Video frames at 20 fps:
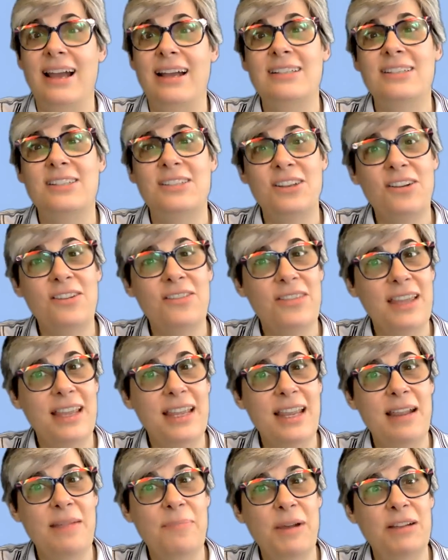start
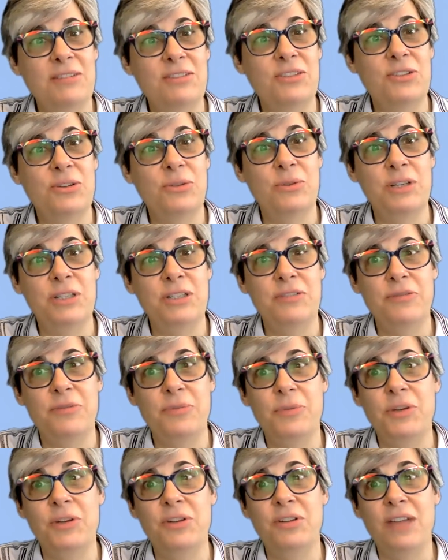thinking about stories
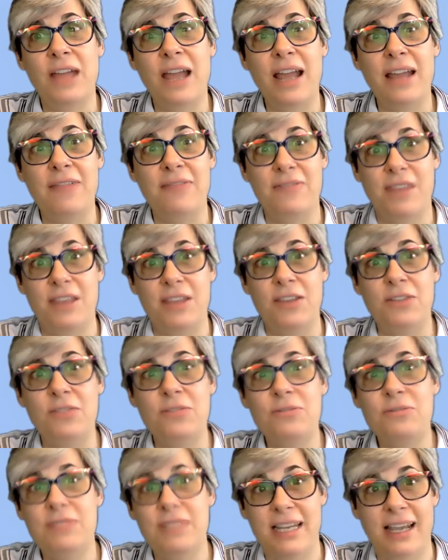from your life that
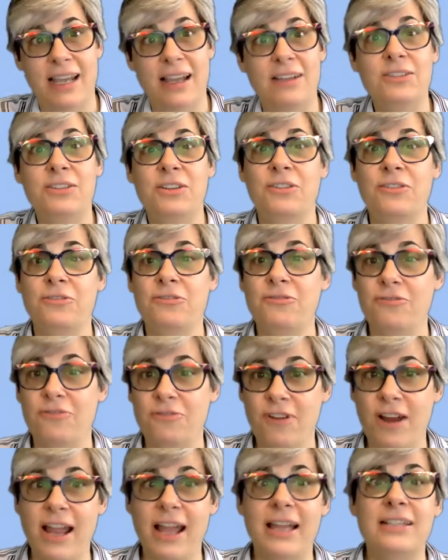you tell your
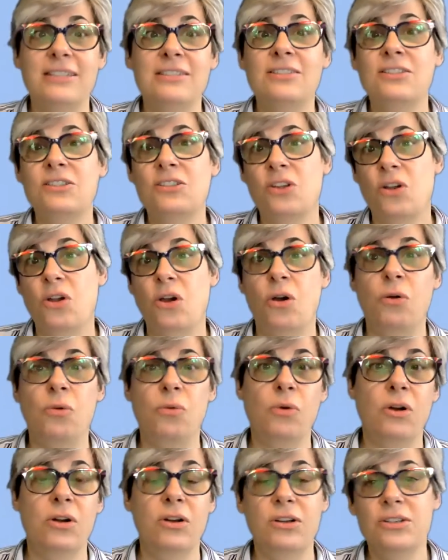friends,
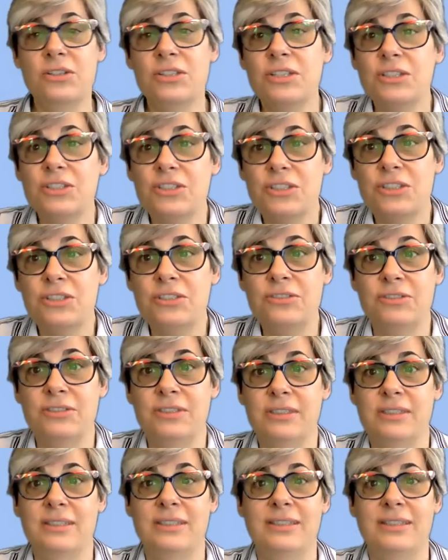coworkers, and children.